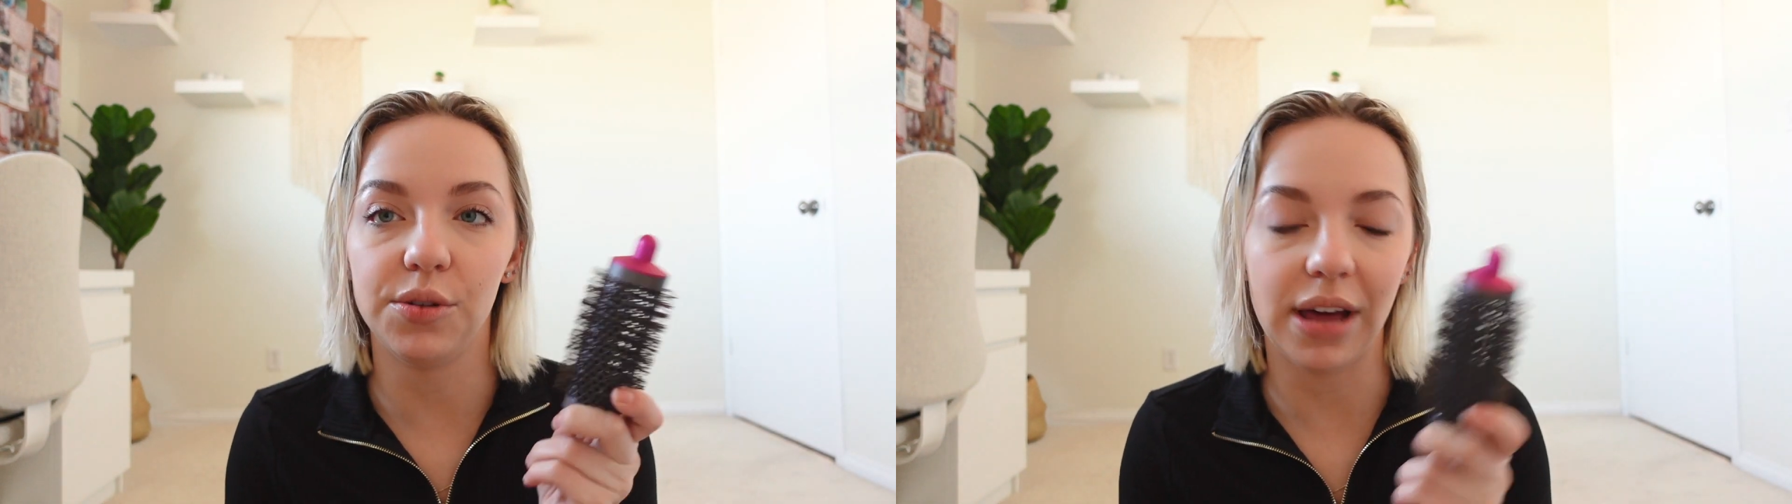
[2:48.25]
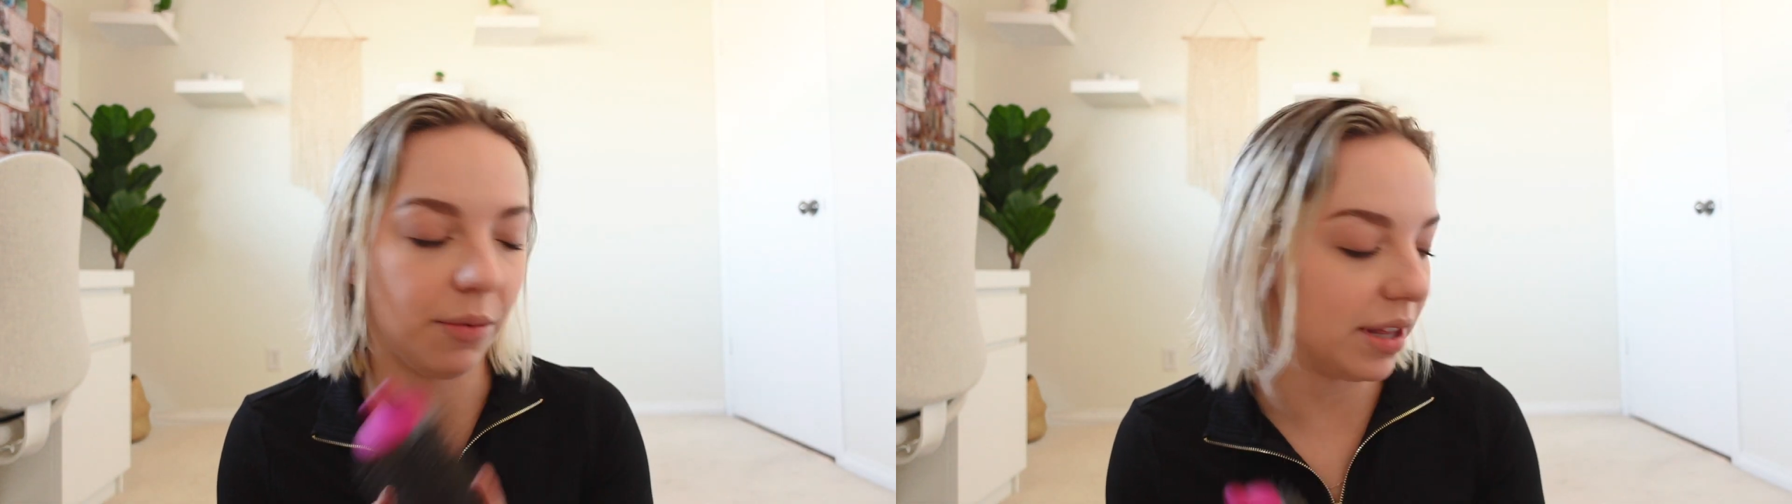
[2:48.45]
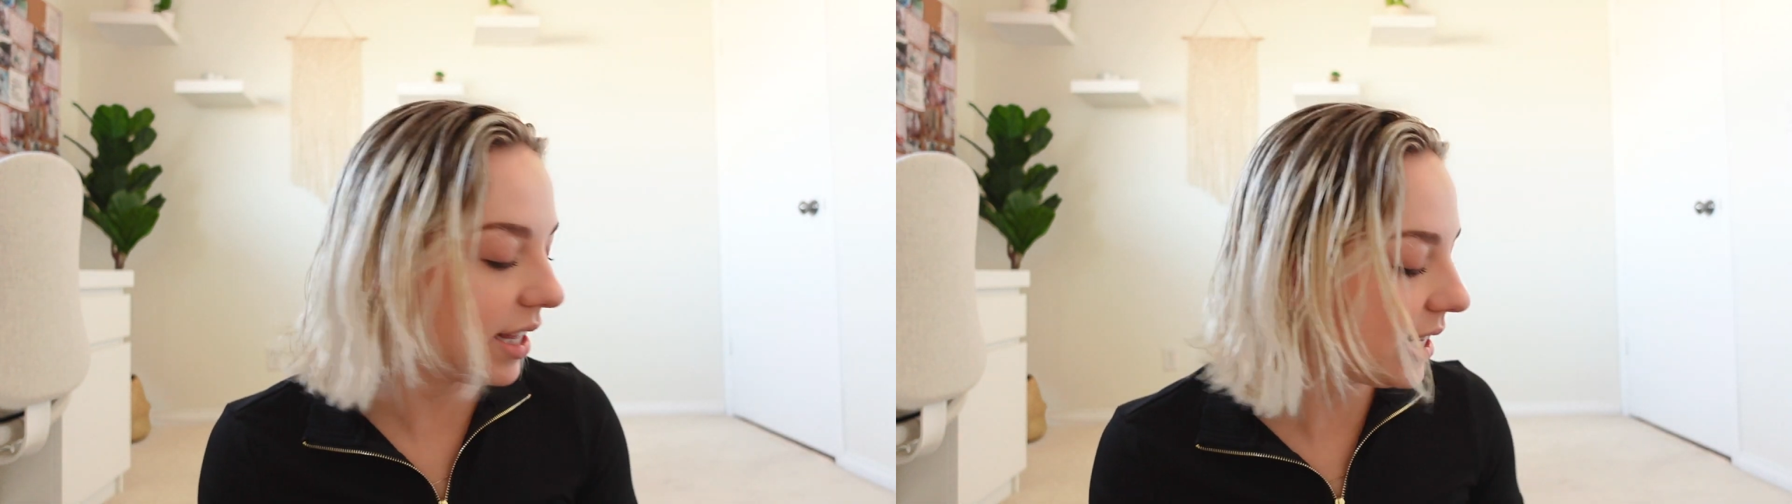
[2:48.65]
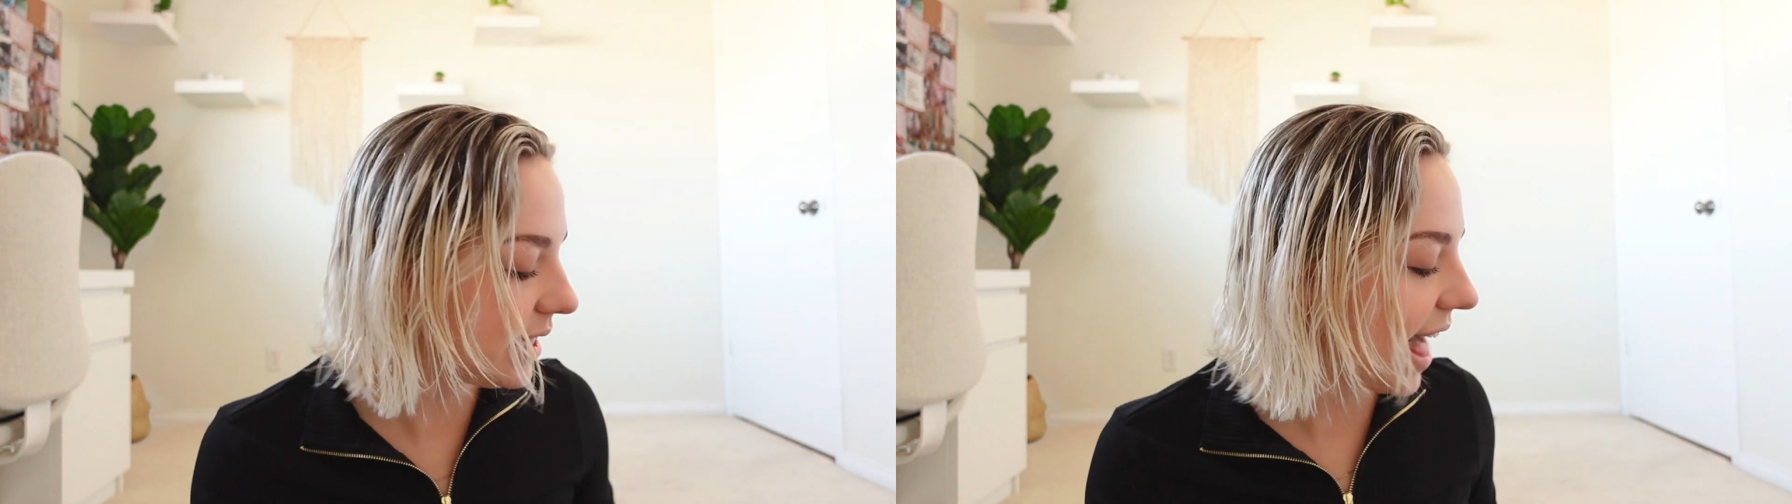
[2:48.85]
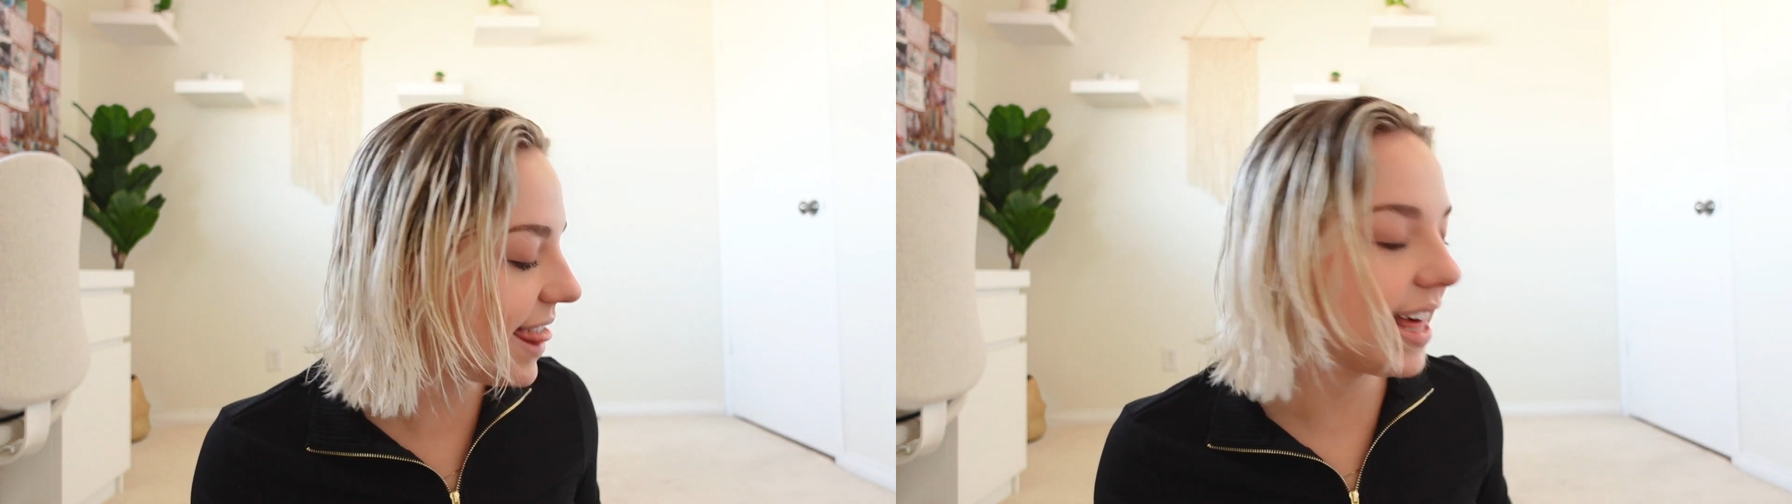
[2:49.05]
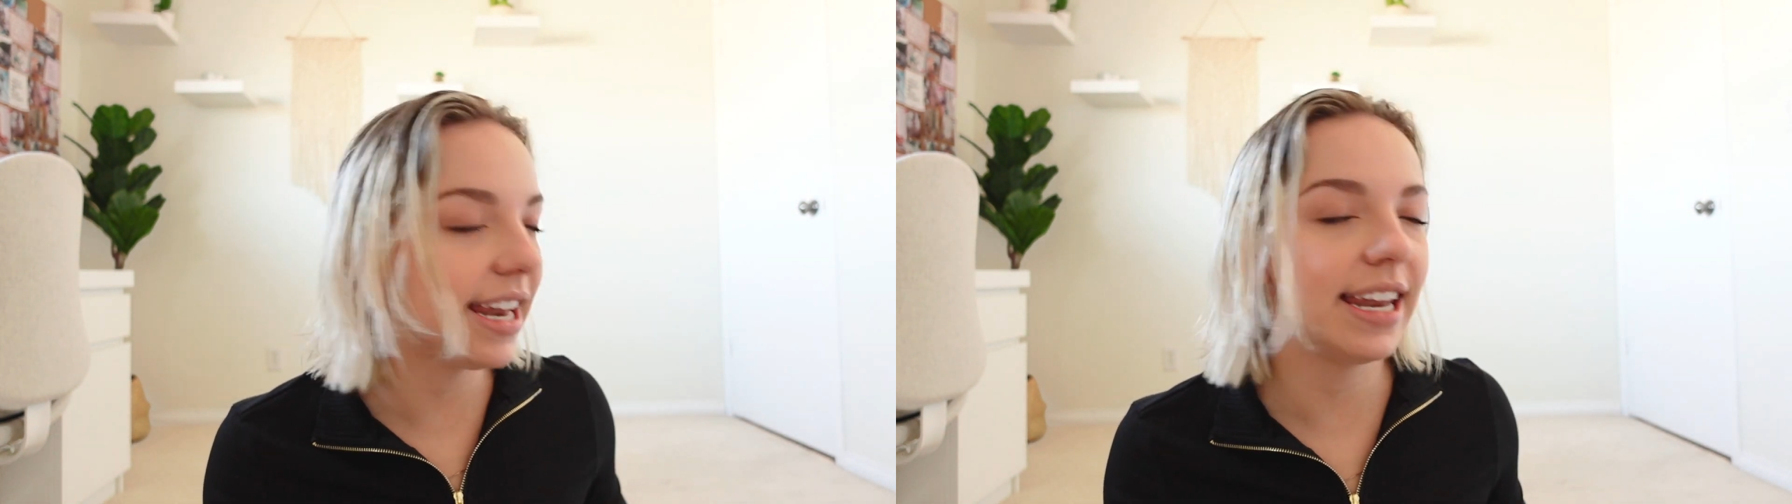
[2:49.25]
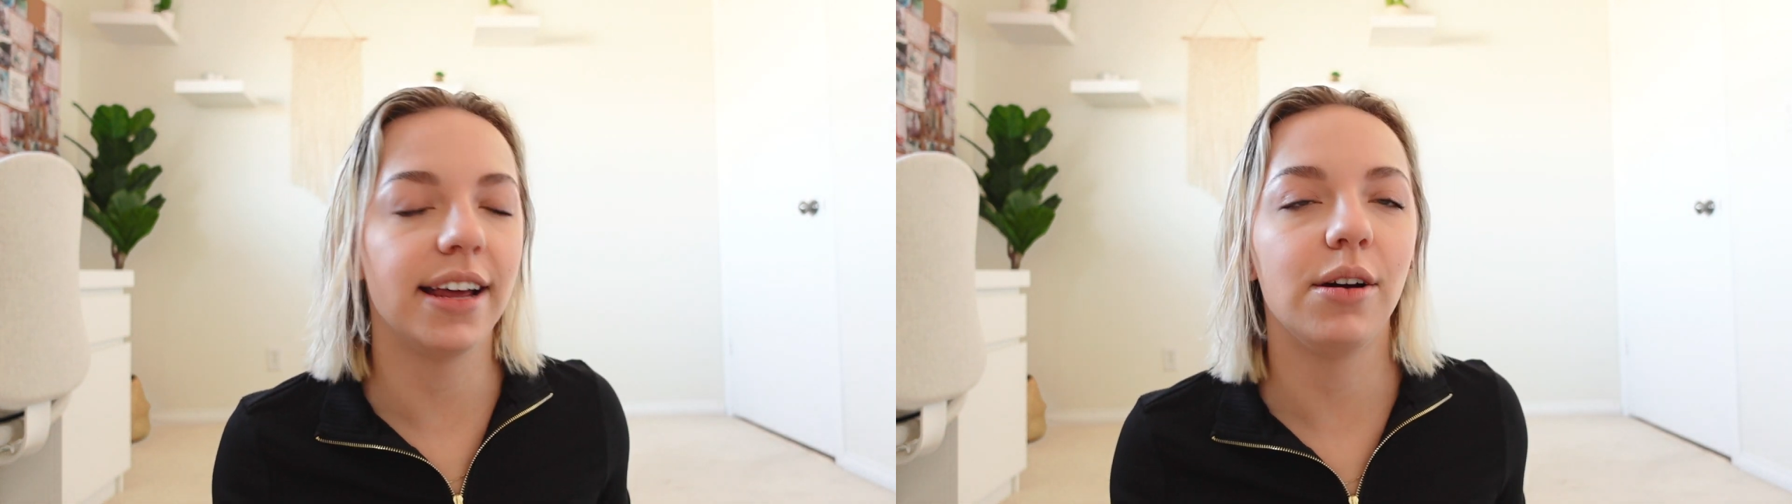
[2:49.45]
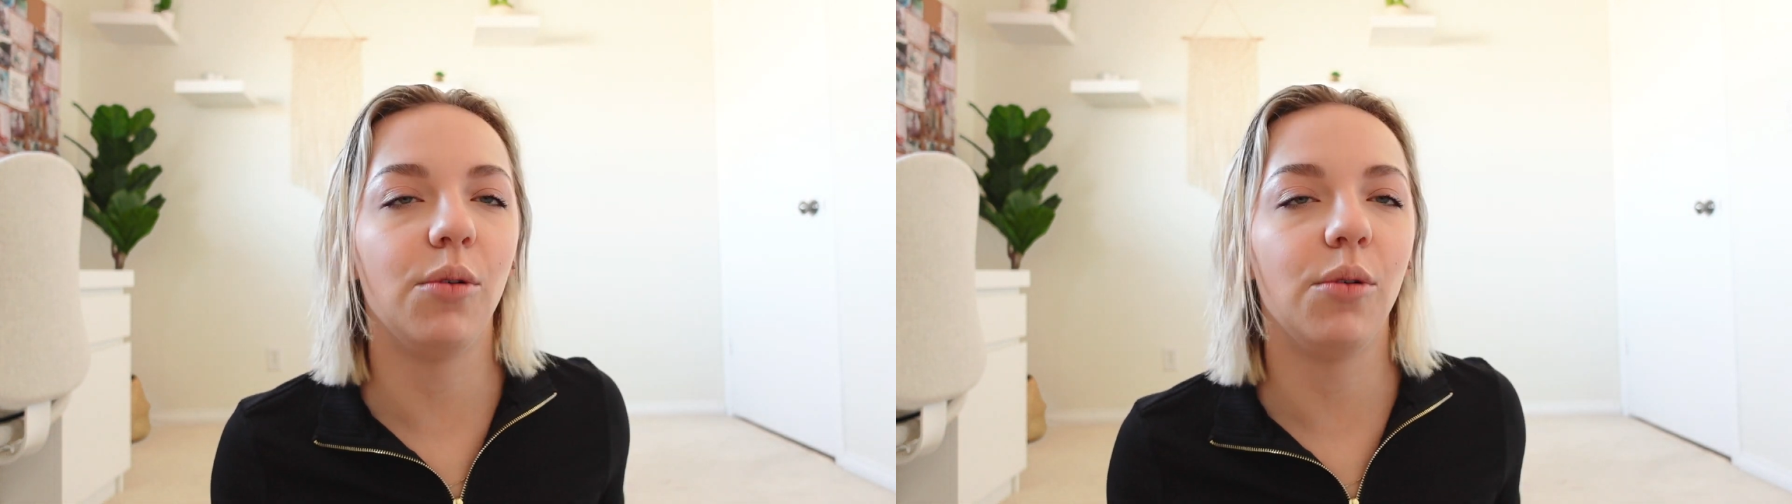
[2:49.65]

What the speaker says: that with this and then